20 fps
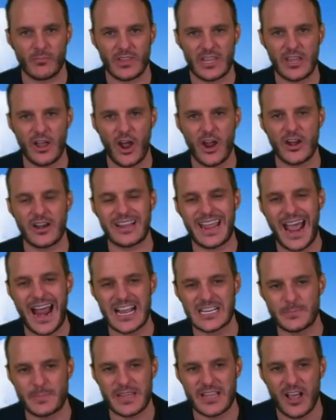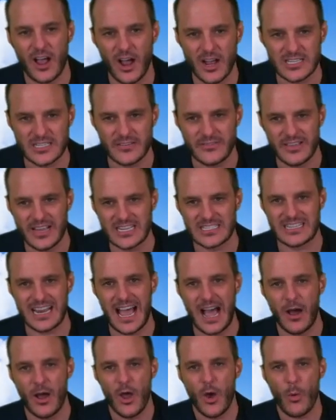He hired Gattis because of this.
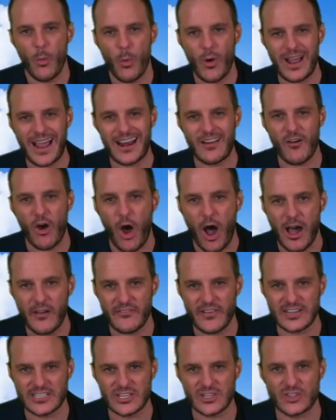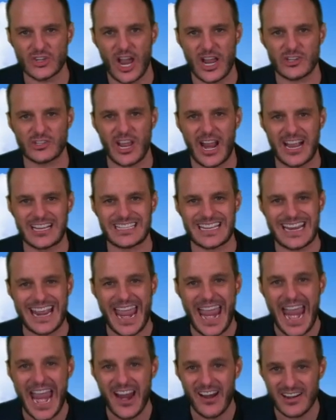Now, what kind of offense is Josh Gattis
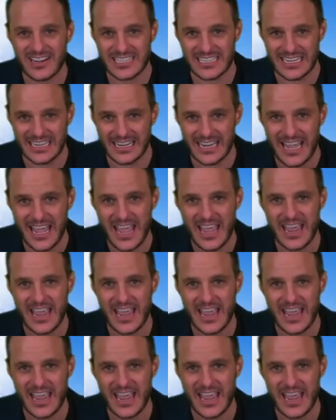inheriting?